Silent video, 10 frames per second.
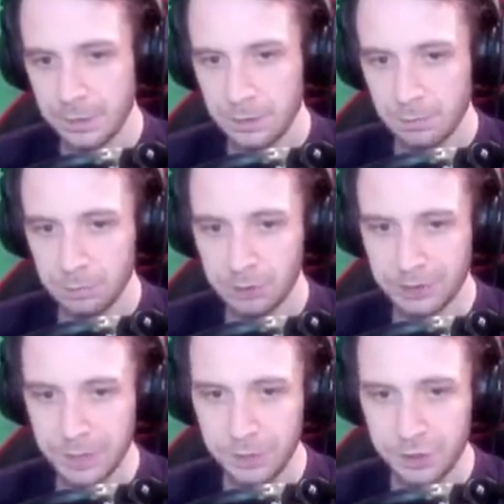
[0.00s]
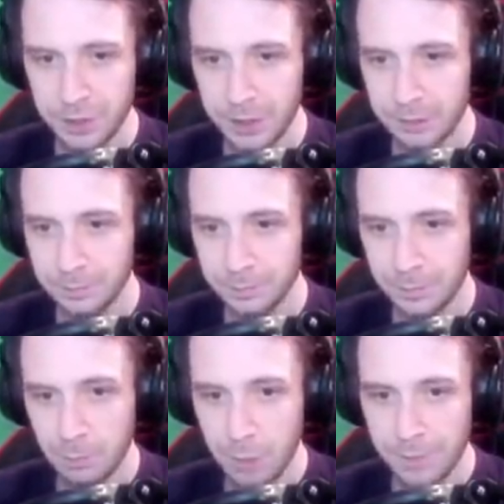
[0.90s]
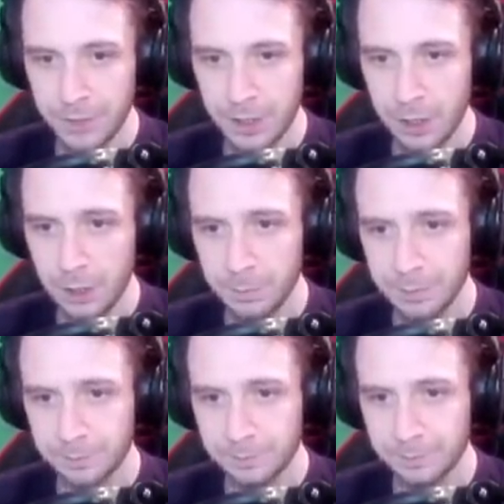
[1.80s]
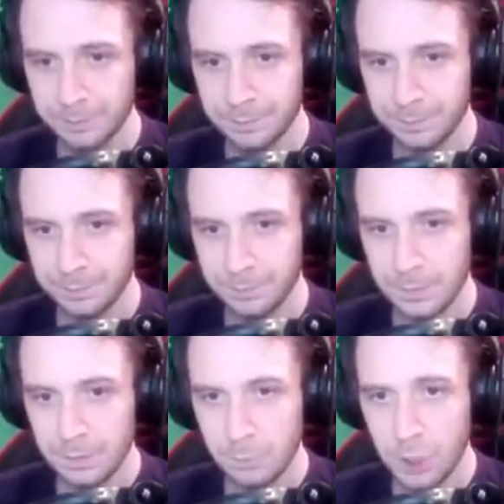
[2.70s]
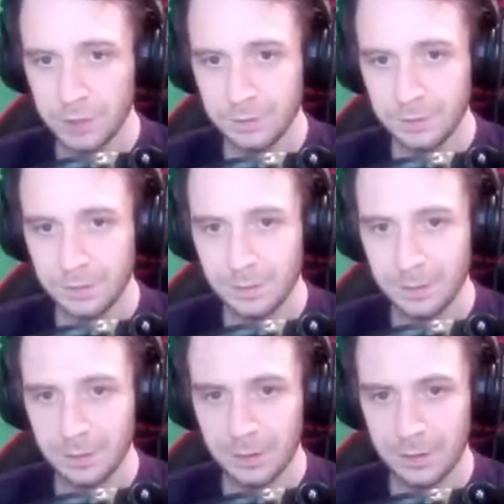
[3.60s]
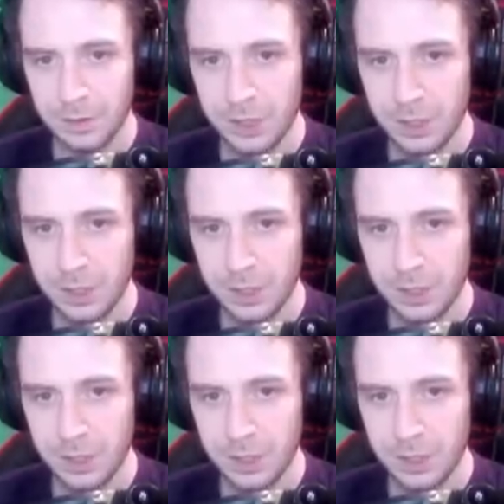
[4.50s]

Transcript: We'll Devil Trigger, wait for the orb. 1, 2,